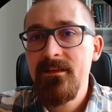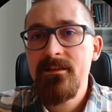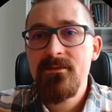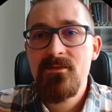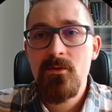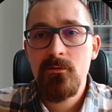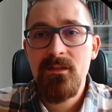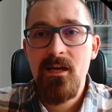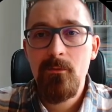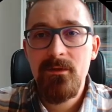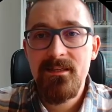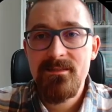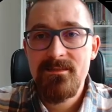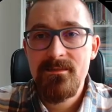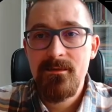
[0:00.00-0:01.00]
So now
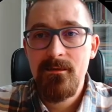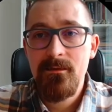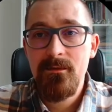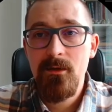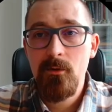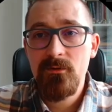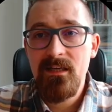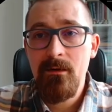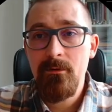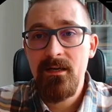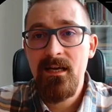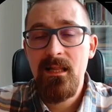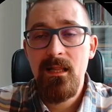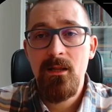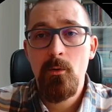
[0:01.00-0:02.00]
let's load our
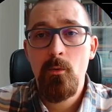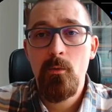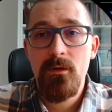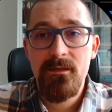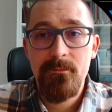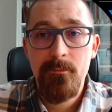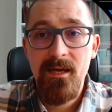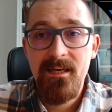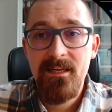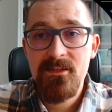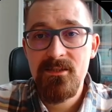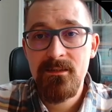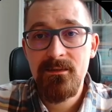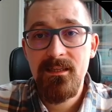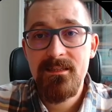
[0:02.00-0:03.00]
hello world package
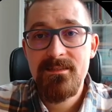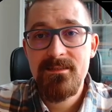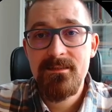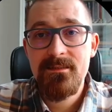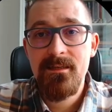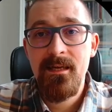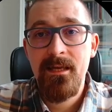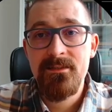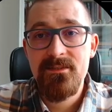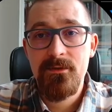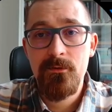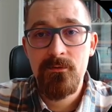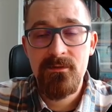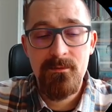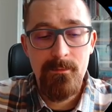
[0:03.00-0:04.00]
and let's
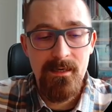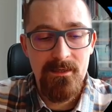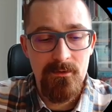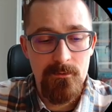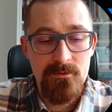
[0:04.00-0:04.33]
execute the macro.